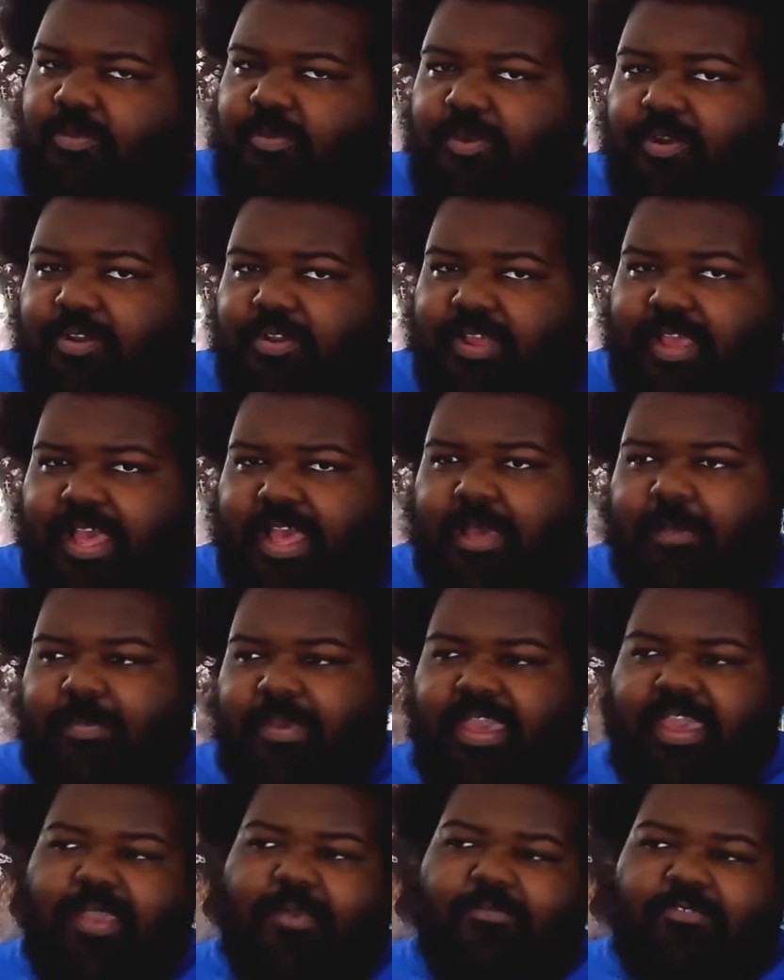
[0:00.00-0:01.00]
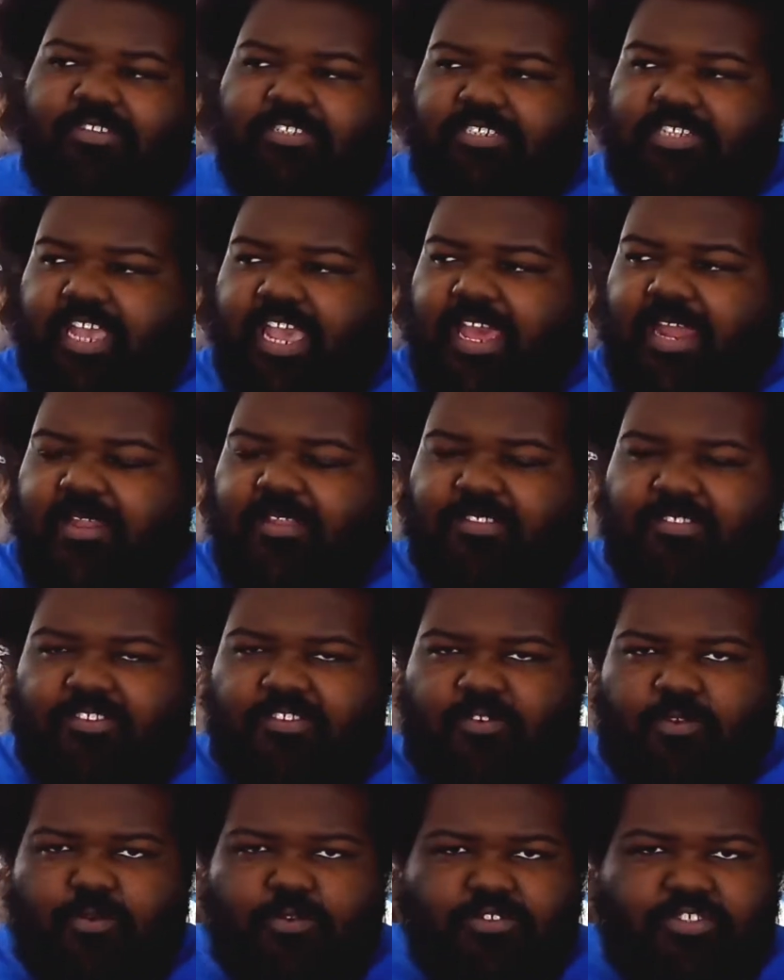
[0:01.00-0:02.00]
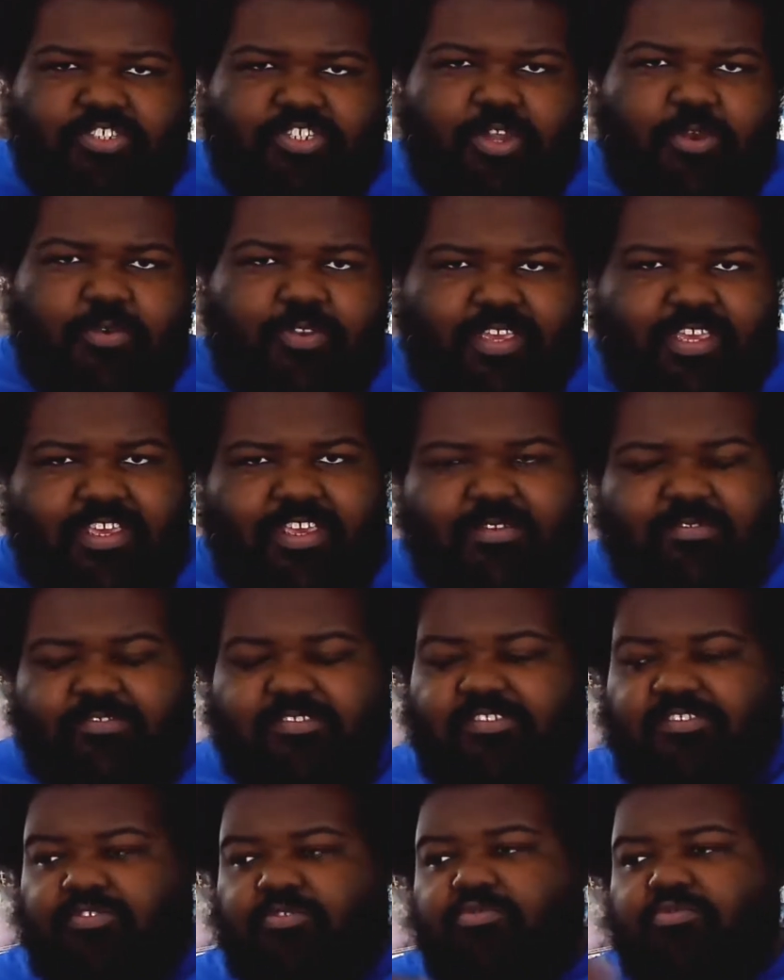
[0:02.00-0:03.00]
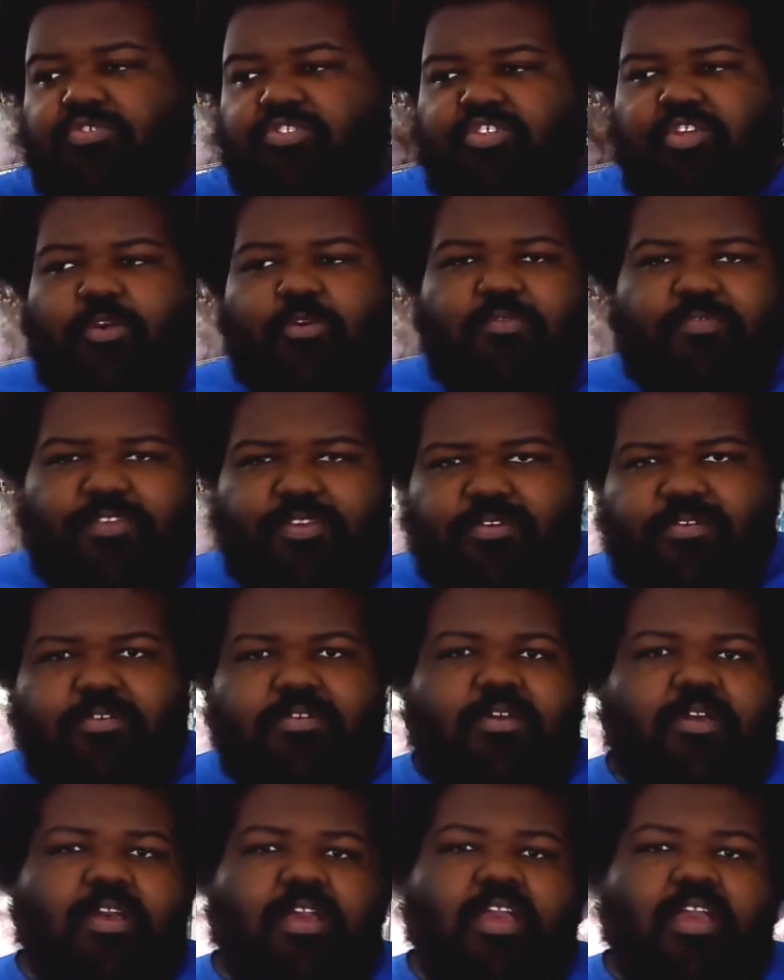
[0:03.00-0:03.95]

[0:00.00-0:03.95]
Mortal Kombat was kind of too jokey. He was too jovial.